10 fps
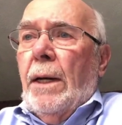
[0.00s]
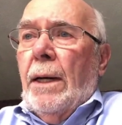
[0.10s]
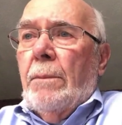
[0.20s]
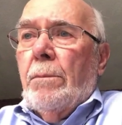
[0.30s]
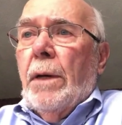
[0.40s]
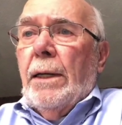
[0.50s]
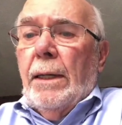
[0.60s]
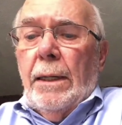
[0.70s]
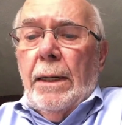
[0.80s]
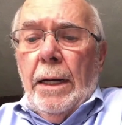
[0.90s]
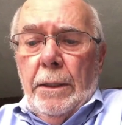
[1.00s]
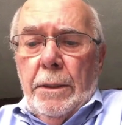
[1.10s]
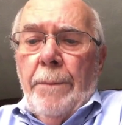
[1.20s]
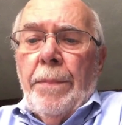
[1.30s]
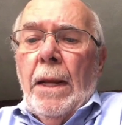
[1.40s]
on Monday night.
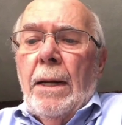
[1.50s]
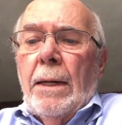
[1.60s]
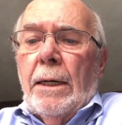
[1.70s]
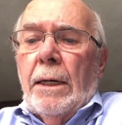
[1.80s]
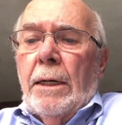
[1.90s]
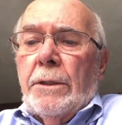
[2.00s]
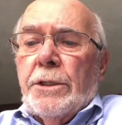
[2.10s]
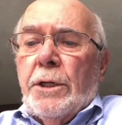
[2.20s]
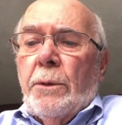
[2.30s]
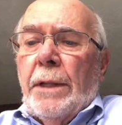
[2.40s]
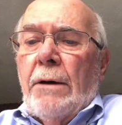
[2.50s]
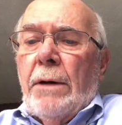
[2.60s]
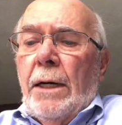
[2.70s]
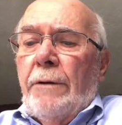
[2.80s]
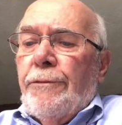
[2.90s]
Uh, so, without
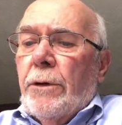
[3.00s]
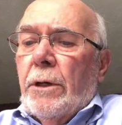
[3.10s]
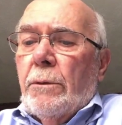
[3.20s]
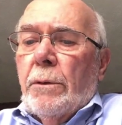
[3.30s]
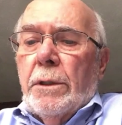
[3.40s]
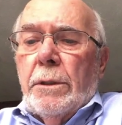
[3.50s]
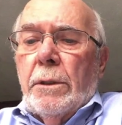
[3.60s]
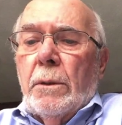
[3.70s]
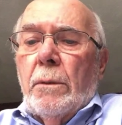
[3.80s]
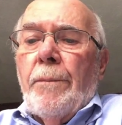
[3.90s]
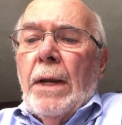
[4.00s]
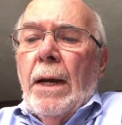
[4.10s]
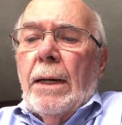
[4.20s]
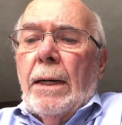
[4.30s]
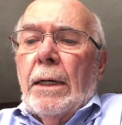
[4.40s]
any further ado,
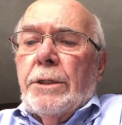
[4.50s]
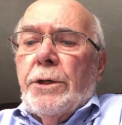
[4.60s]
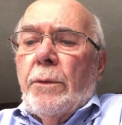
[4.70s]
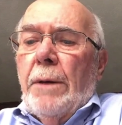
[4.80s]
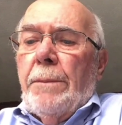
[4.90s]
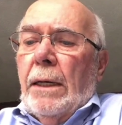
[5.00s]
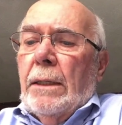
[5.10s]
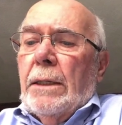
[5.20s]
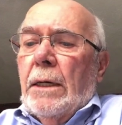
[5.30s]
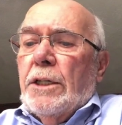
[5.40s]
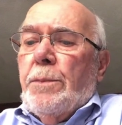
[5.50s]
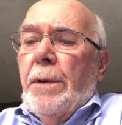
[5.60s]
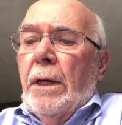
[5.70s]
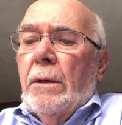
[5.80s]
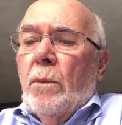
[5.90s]
uh, Joanne McIntyre has
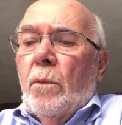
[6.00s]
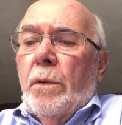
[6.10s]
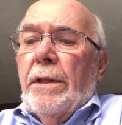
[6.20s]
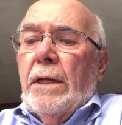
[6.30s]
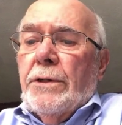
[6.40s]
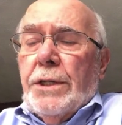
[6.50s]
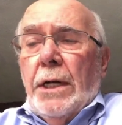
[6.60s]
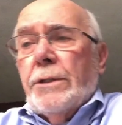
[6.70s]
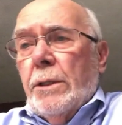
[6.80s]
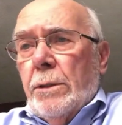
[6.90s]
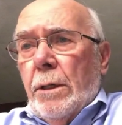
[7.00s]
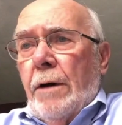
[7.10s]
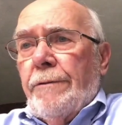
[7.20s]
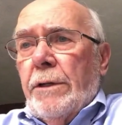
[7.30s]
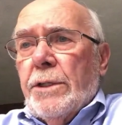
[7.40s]
been with the assessor's
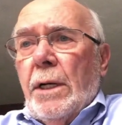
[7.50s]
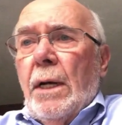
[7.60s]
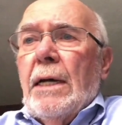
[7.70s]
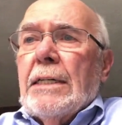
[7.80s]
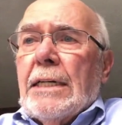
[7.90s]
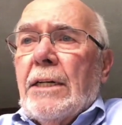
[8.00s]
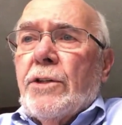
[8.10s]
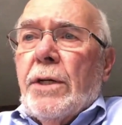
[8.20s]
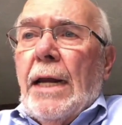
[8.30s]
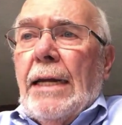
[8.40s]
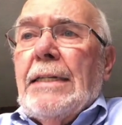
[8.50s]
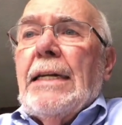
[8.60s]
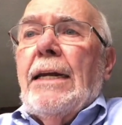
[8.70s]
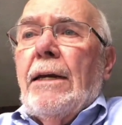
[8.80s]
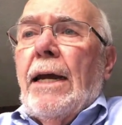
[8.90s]
office since
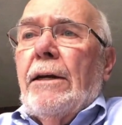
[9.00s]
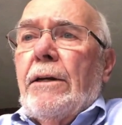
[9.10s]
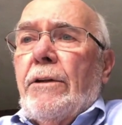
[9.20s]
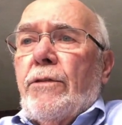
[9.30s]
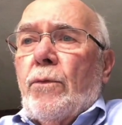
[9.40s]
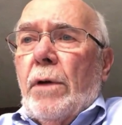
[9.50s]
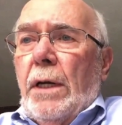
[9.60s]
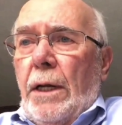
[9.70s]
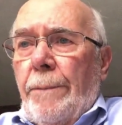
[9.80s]
1993.